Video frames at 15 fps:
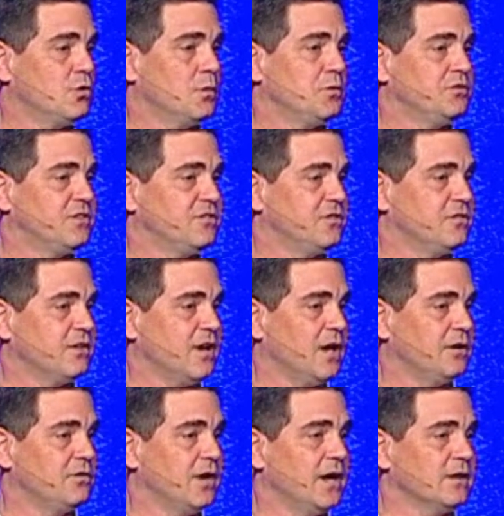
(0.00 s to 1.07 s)
our musicians'
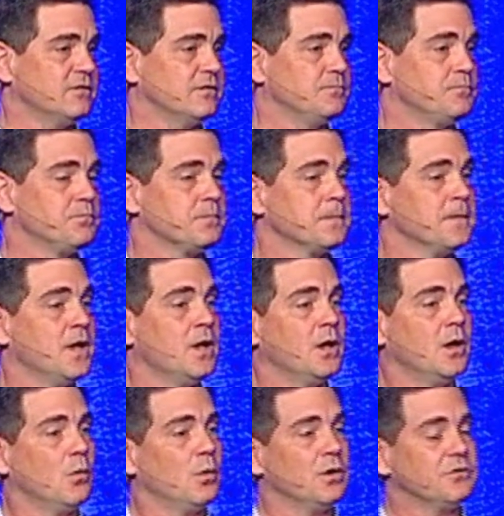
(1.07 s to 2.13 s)
contracts.
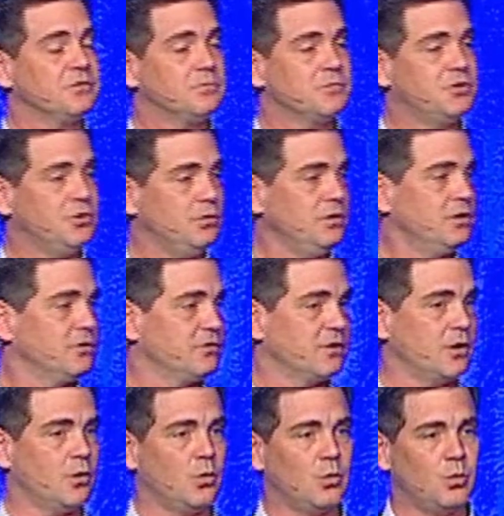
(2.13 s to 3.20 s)
Well, 2 years
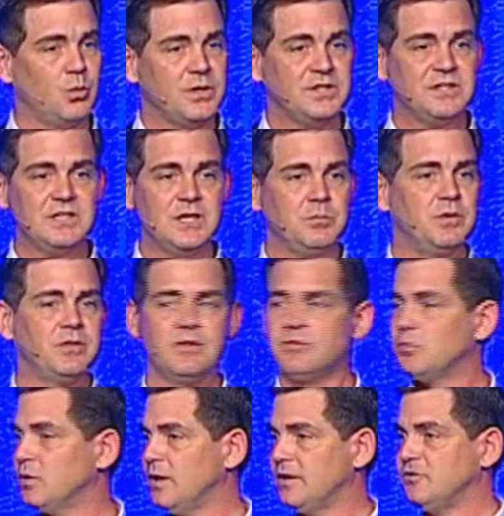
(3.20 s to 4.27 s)
ago, we deepened
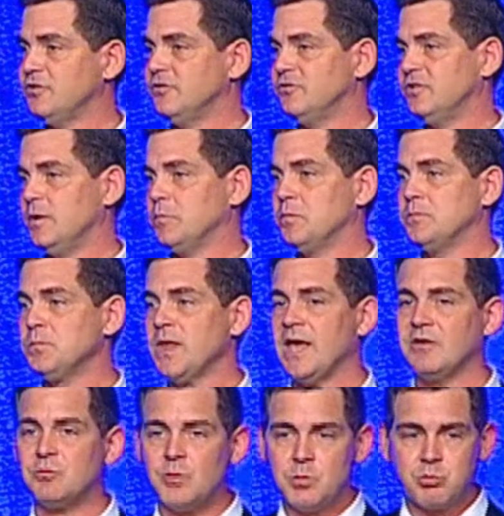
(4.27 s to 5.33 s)
this relationship.
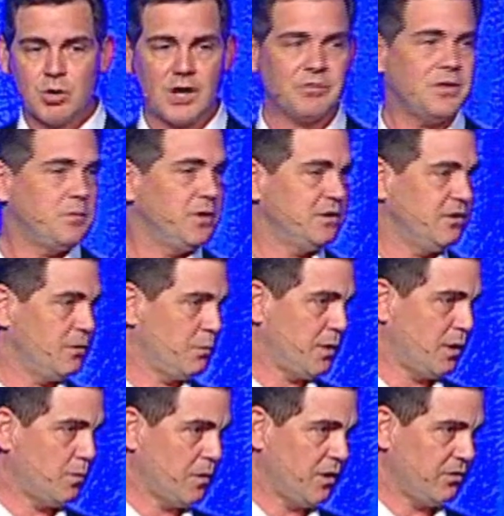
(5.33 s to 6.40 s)
As we brought them into the
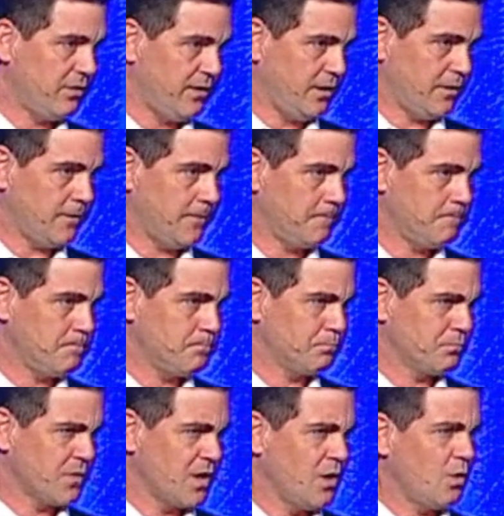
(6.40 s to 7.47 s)
Paramount Theater,
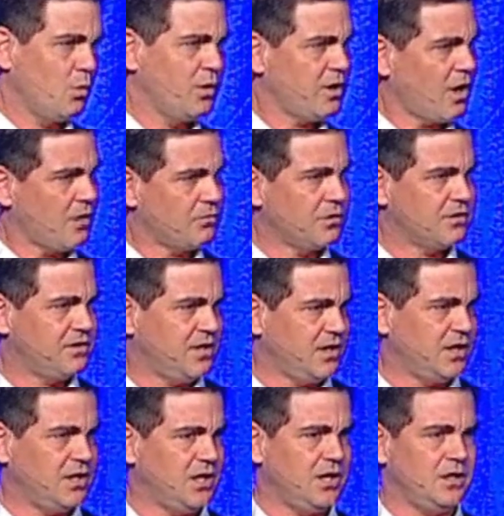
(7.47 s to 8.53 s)
we offered
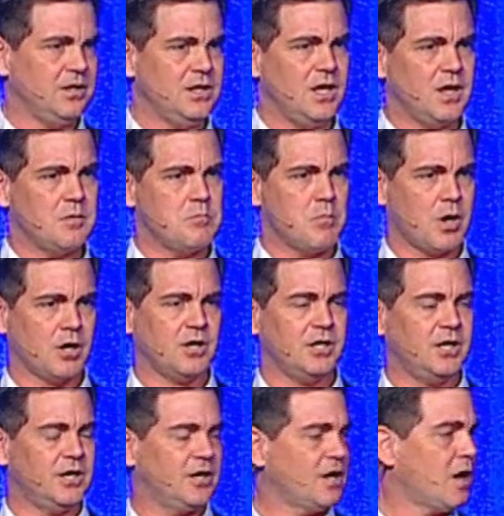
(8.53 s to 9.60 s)
ticketing and
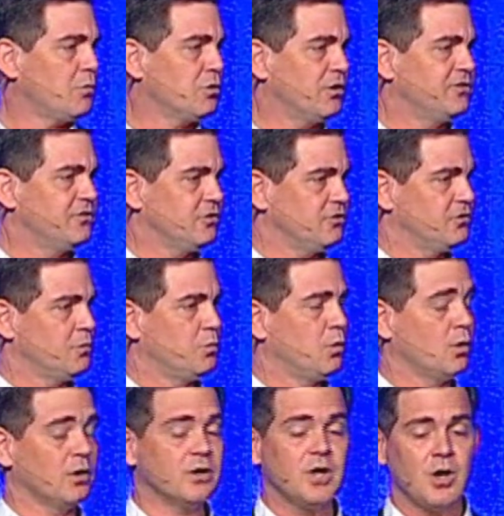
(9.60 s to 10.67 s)
marketing and operational
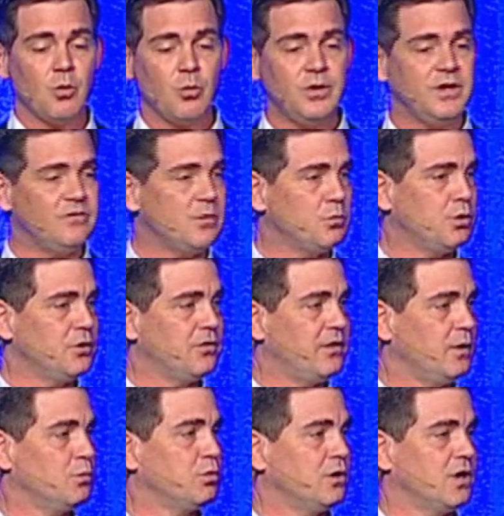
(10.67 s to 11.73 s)
support. We even put
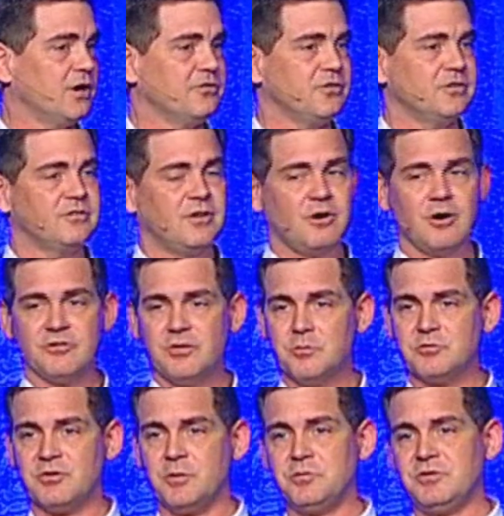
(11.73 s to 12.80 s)
their productions on our
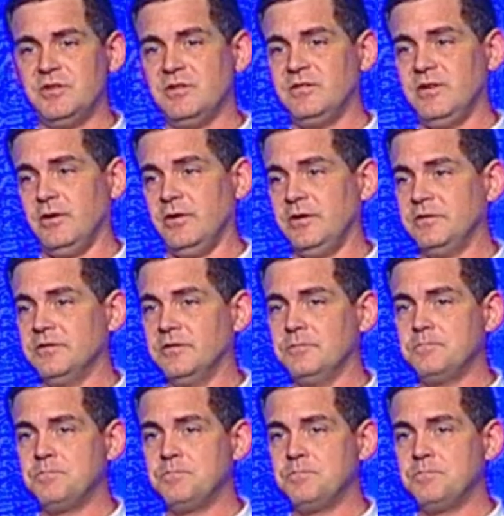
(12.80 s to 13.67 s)
subscription series.